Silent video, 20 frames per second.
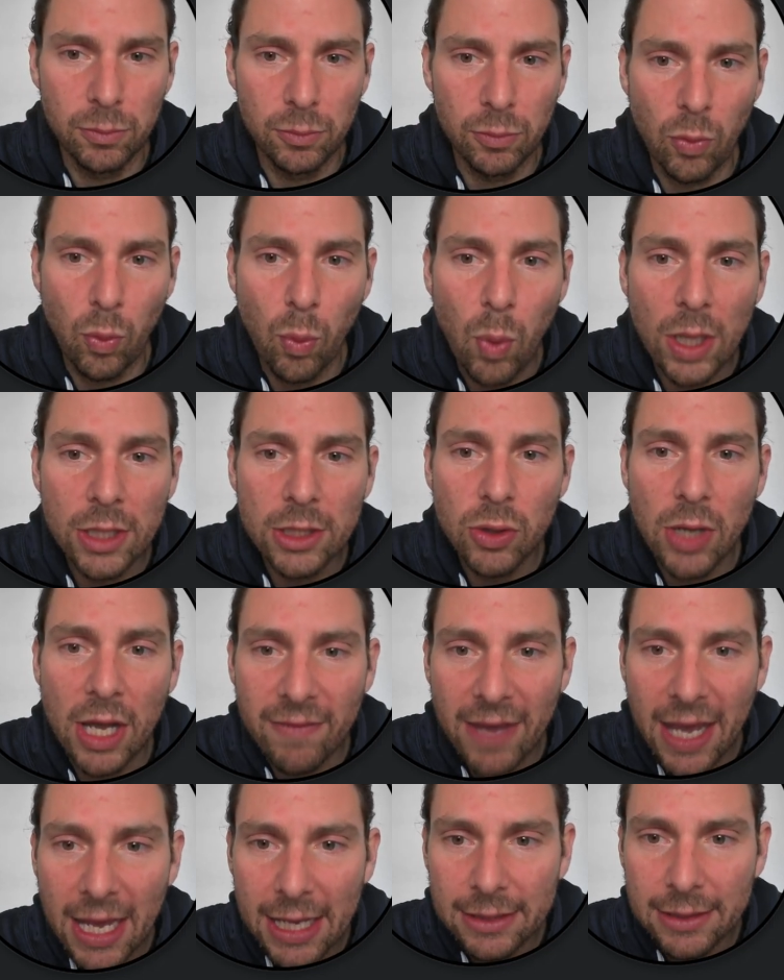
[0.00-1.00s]
once you
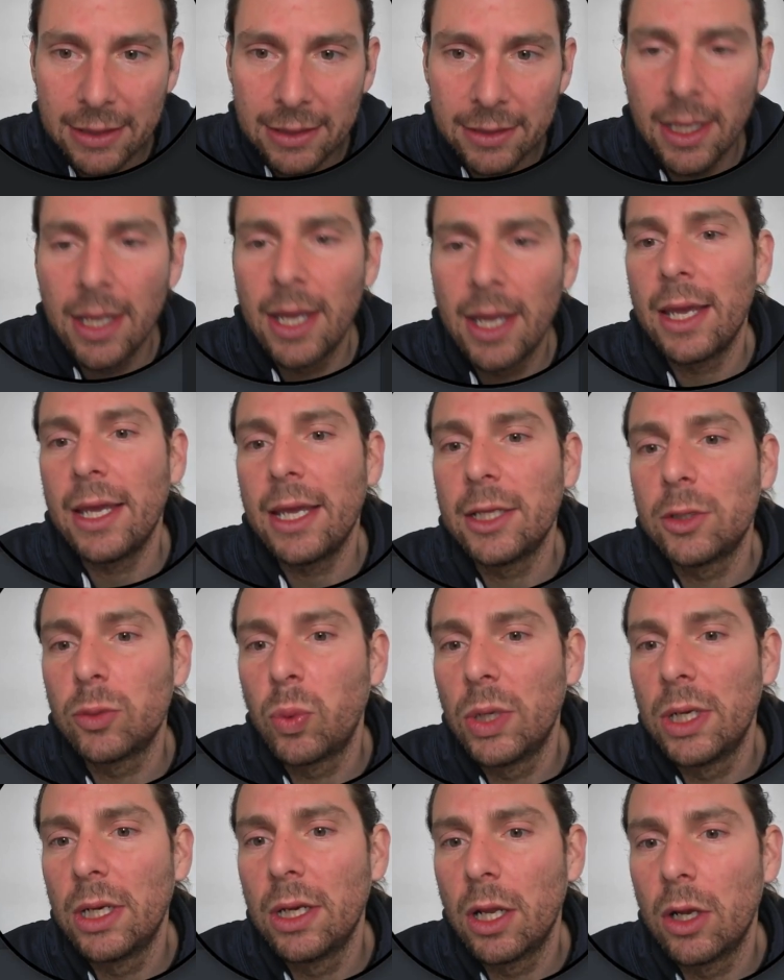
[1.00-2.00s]
have edited, it
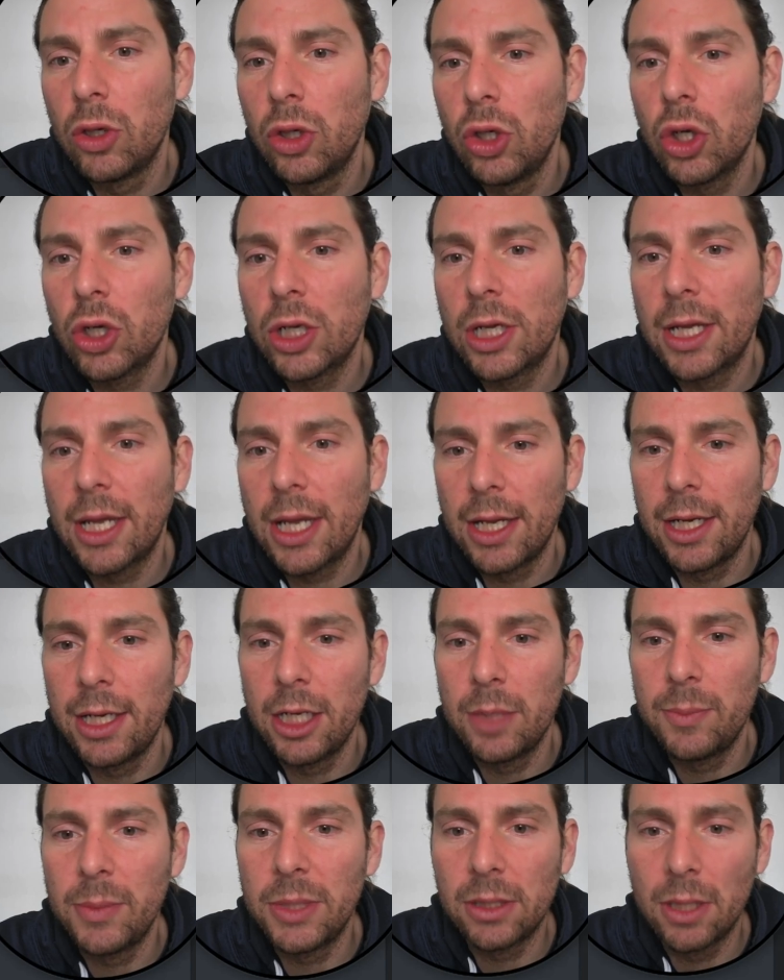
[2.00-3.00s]
will look a
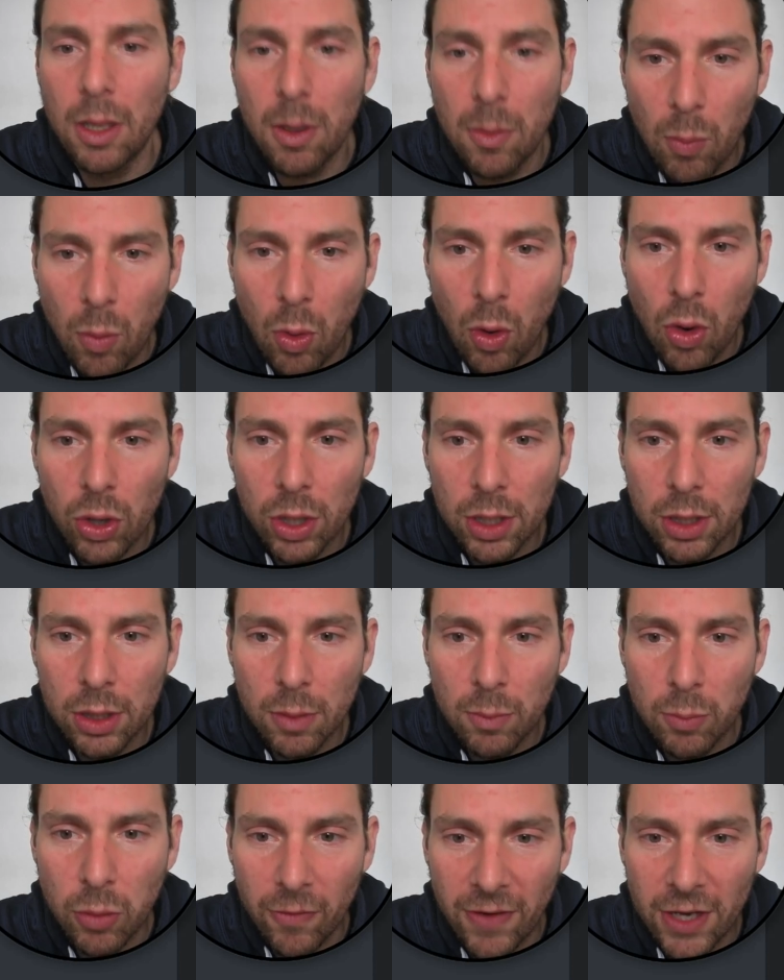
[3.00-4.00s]
little bit more
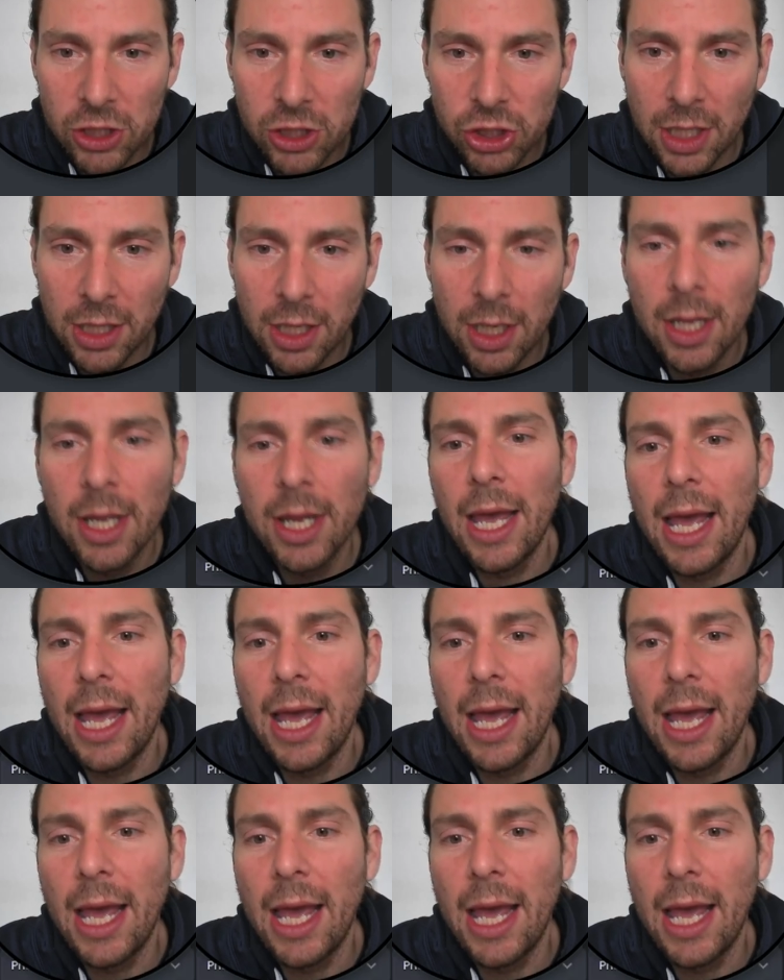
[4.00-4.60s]
professional